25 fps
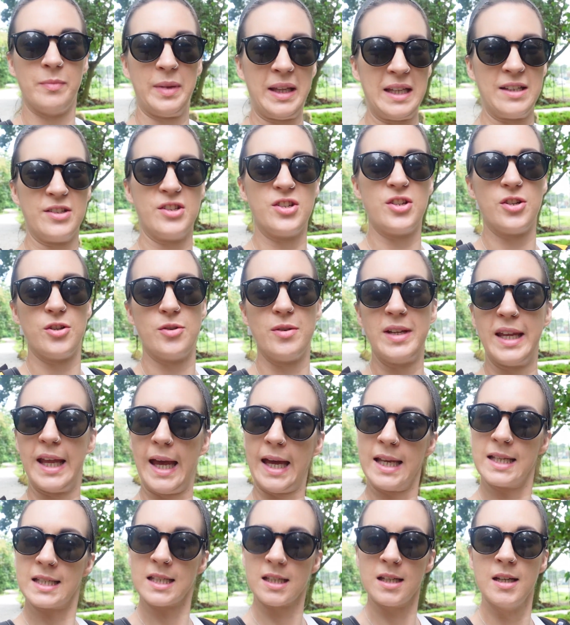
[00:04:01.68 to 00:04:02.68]
been to
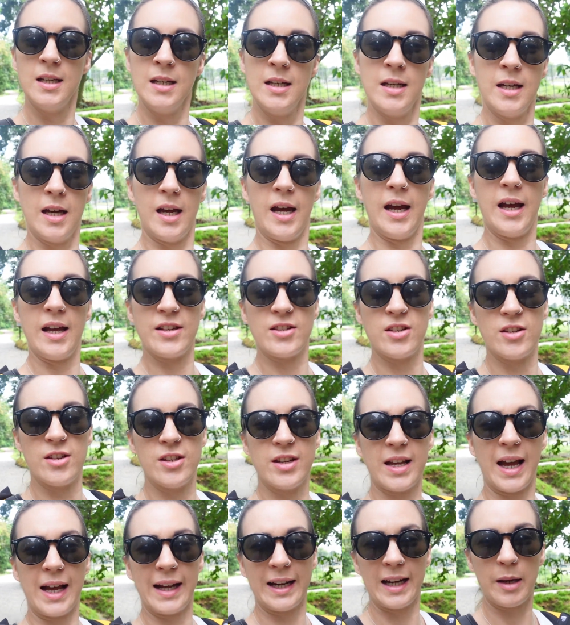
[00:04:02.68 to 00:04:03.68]
yet. So
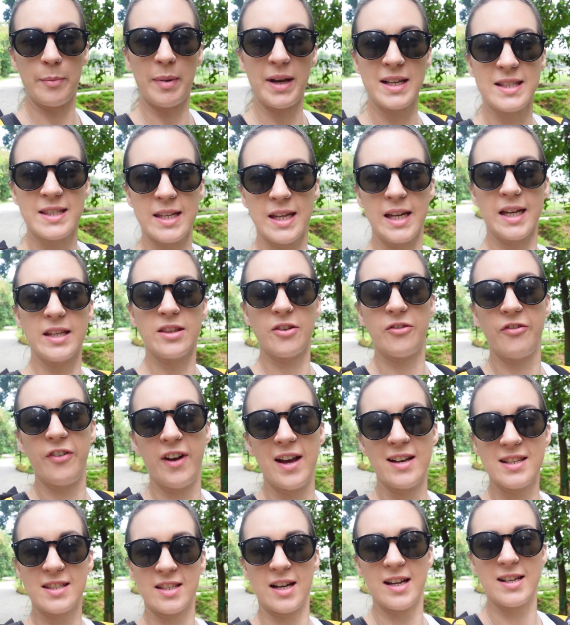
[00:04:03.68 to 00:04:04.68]
you can get a bus here. The
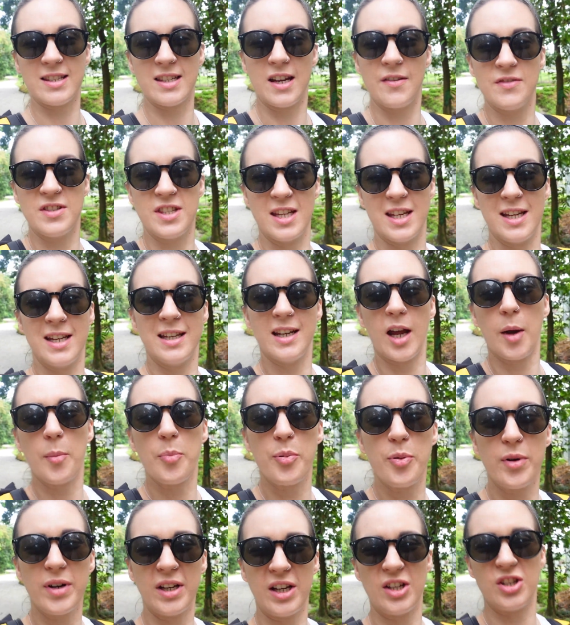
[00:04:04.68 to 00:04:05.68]
first signs I've seen, I'm
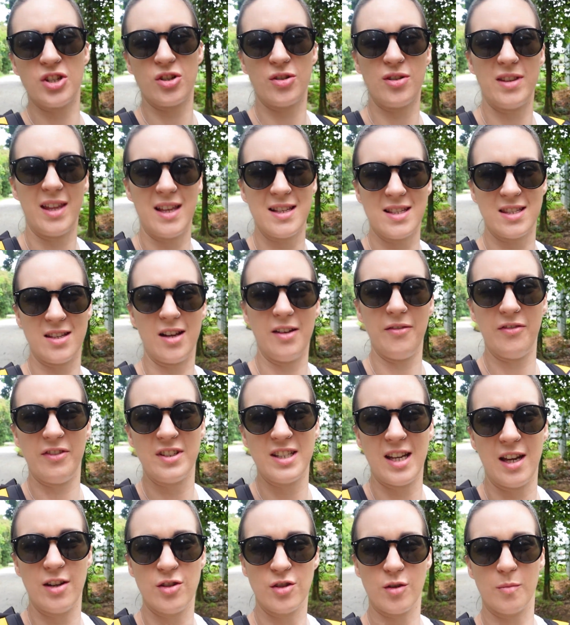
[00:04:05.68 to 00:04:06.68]
pretty sure that sign for
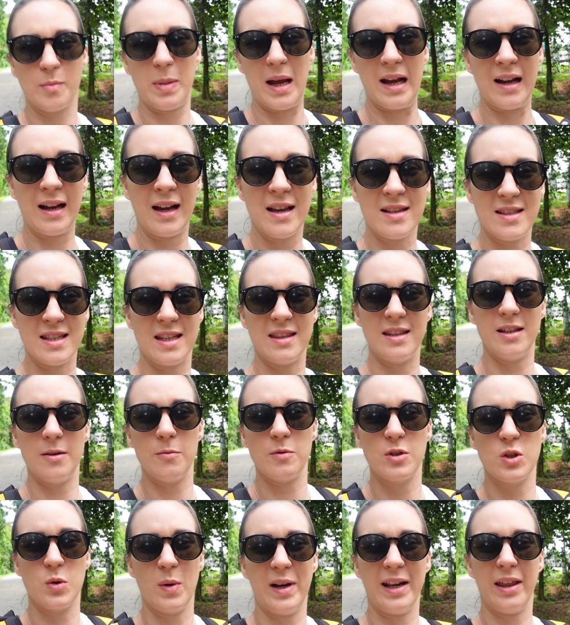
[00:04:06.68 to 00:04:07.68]
Tanjong Pagar said that it
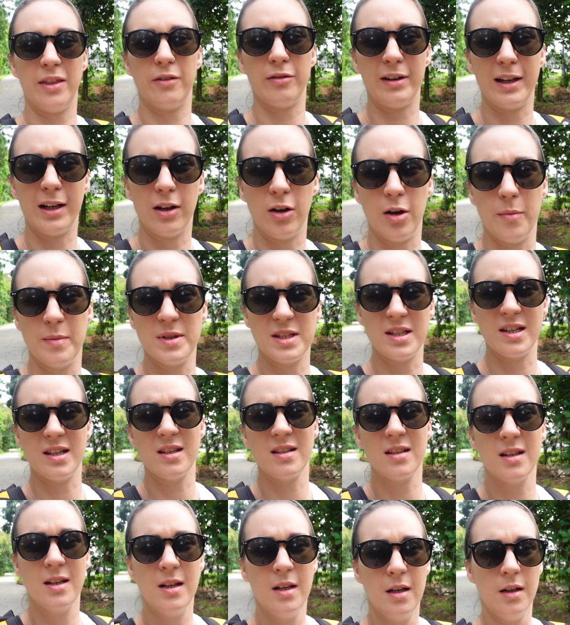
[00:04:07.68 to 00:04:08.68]
was 23
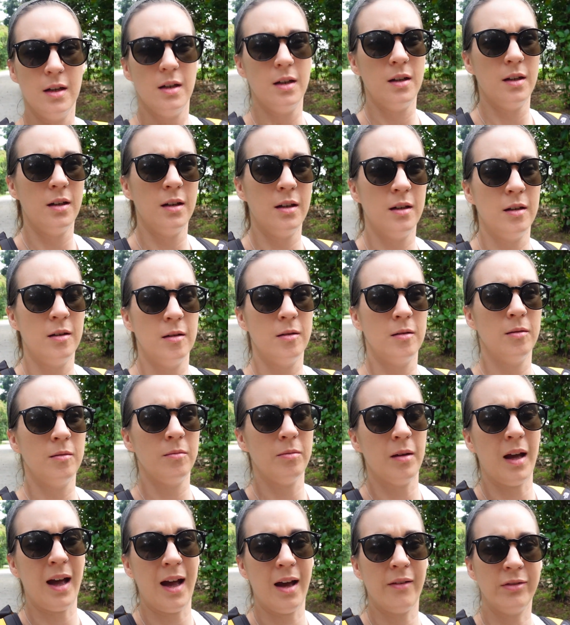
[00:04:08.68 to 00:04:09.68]
kilometers.
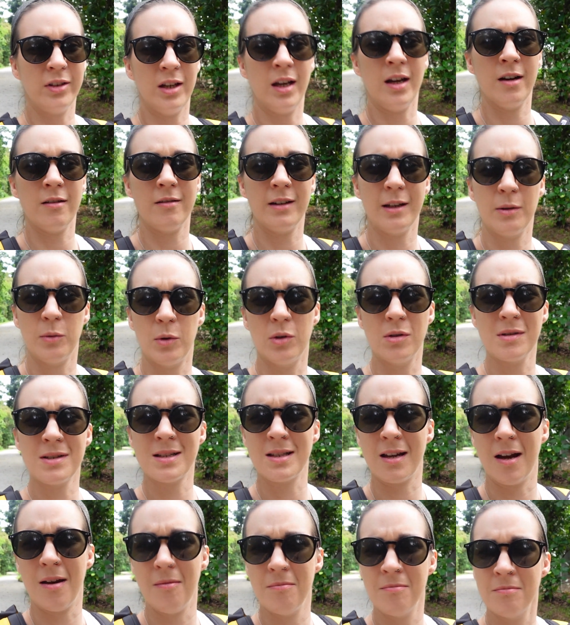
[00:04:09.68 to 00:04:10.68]
But haven't I already walked
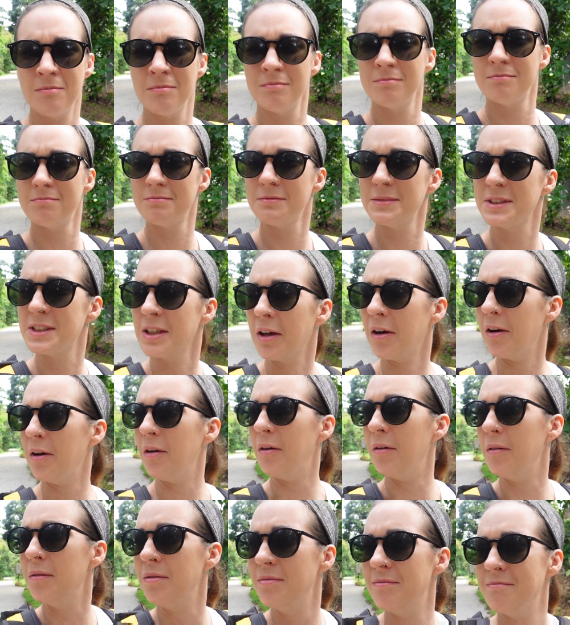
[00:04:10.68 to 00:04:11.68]
some?
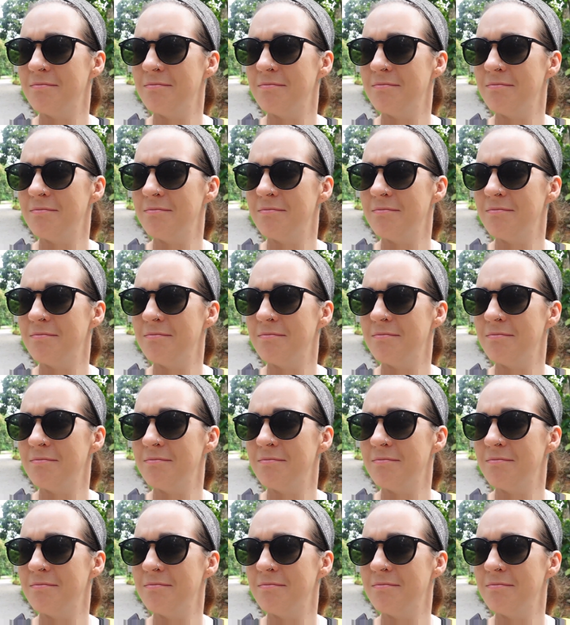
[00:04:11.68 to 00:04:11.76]
So